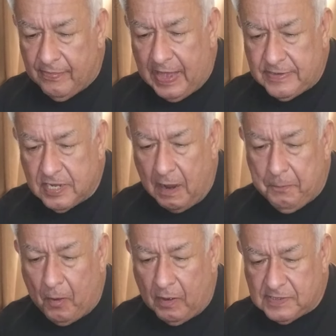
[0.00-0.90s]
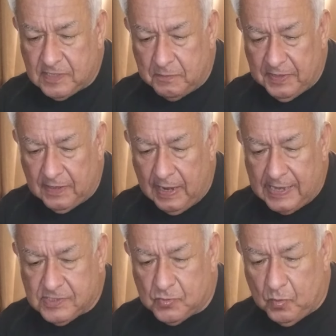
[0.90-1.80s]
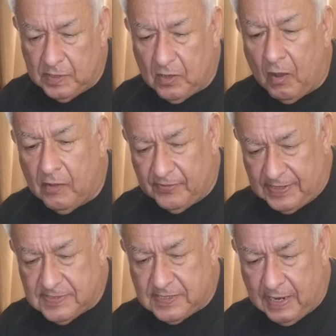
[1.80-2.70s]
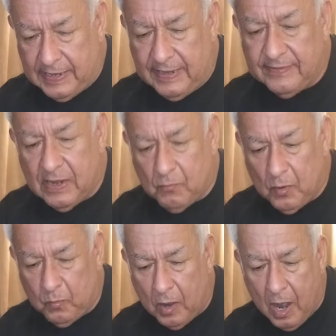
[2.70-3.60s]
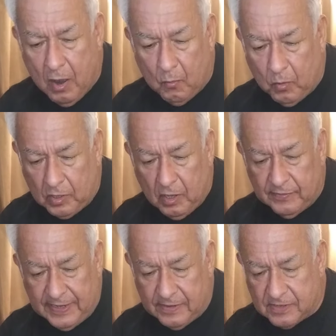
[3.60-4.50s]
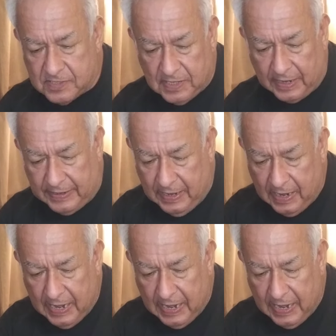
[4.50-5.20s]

That top part's going to be the last one on this side, and then we'll work on the other side.